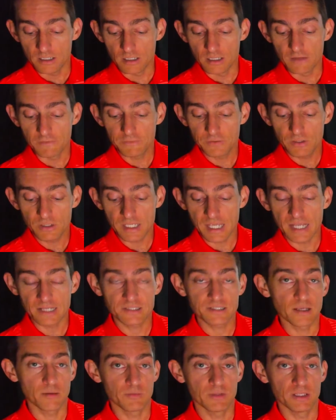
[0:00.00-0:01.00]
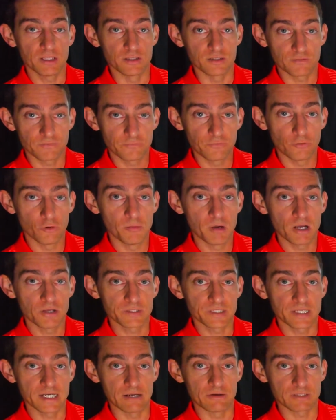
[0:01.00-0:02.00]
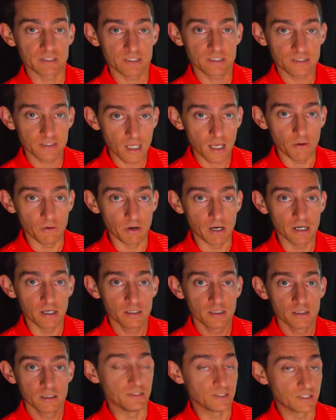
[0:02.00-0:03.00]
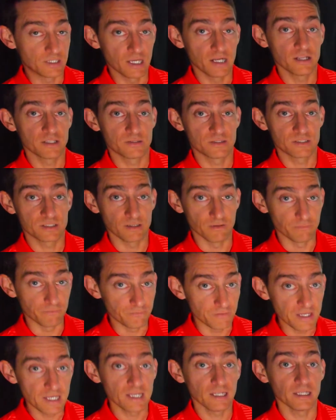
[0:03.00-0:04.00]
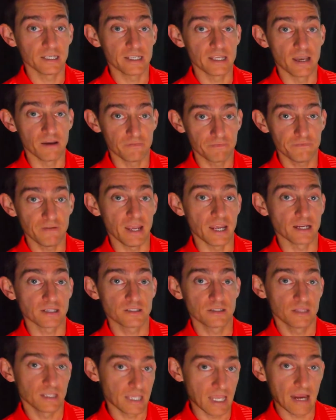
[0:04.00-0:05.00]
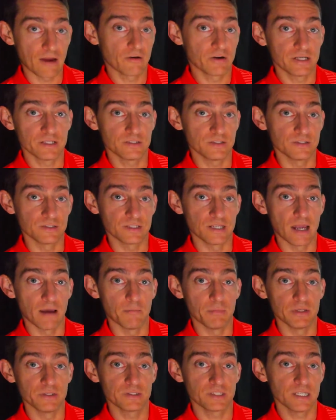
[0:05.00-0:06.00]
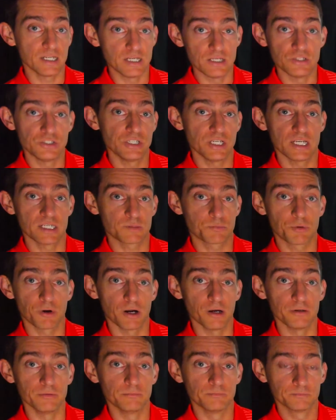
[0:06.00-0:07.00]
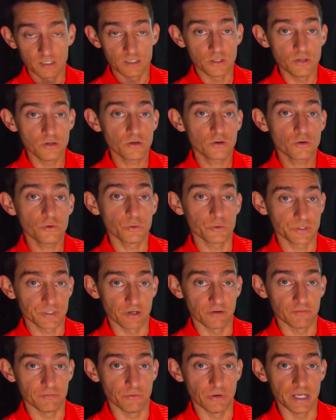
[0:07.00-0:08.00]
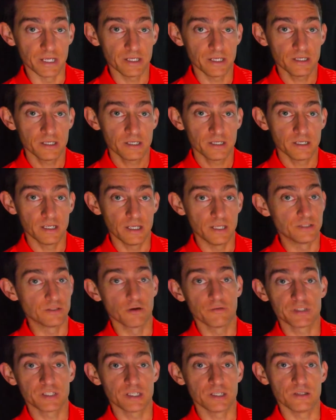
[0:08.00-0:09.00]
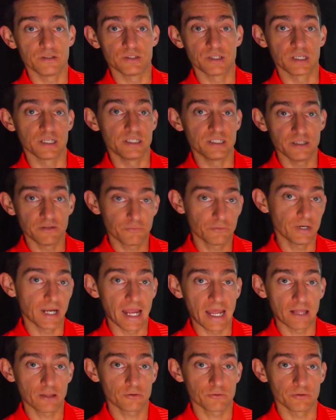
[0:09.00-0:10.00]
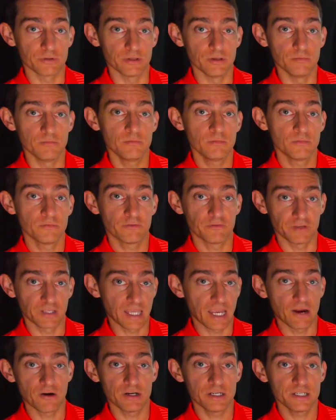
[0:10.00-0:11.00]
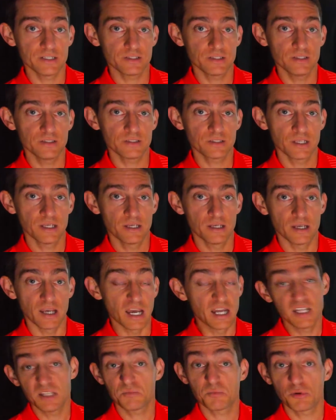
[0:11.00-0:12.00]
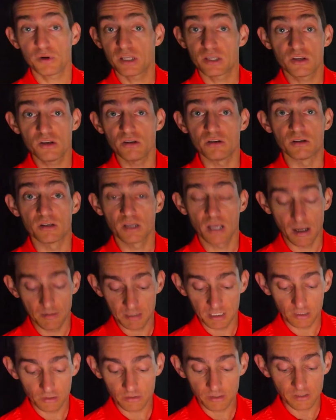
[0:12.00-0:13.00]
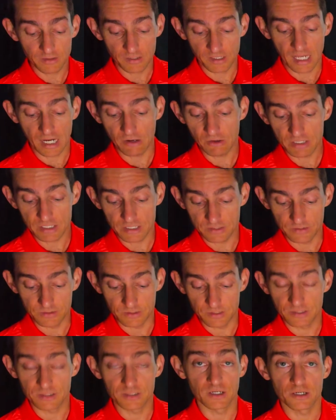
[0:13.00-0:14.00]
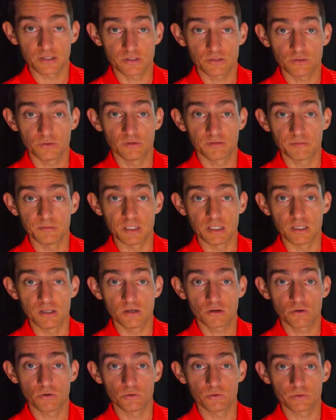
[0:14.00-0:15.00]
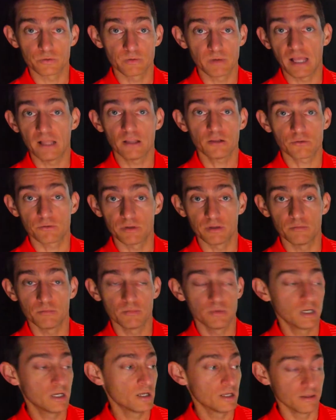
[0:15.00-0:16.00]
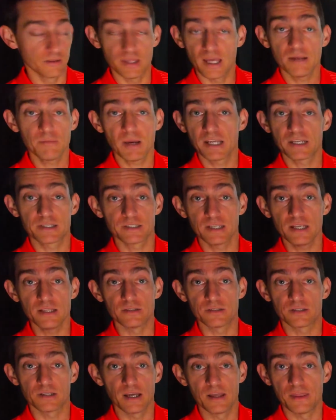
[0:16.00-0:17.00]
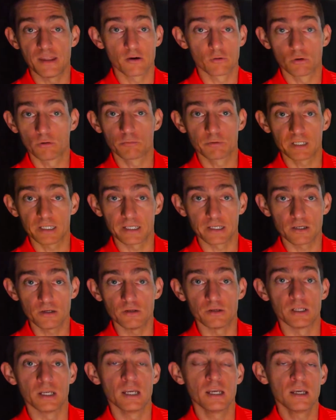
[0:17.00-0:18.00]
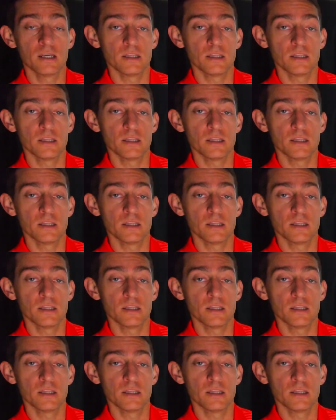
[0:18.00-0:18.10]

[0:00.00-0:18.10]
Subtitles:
If you get something that's 4 miles an hour slower, it's going to severely affect the carry distance numbers in GS Pro. The Uneekor software is obviously using a different algorithm for carry distance, and it's pretty good. I mean, looking at the carry distances that I saw from the Uneekor algorithm, they make sense and they're all really good.